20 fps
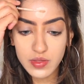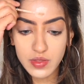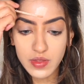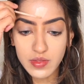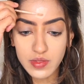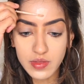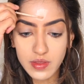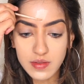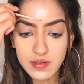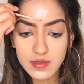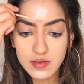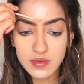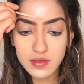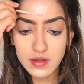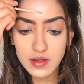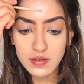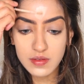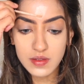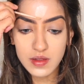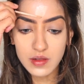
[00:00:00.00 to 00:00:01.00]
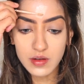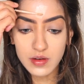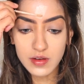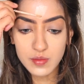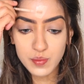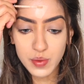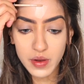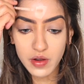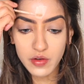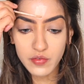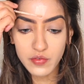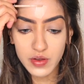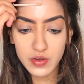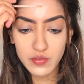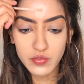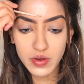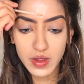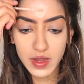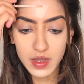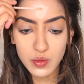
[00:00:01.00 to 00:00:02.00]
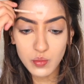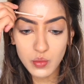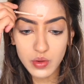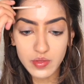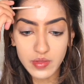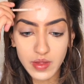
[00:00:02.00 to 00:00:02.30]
then this concealer is perfect for anyone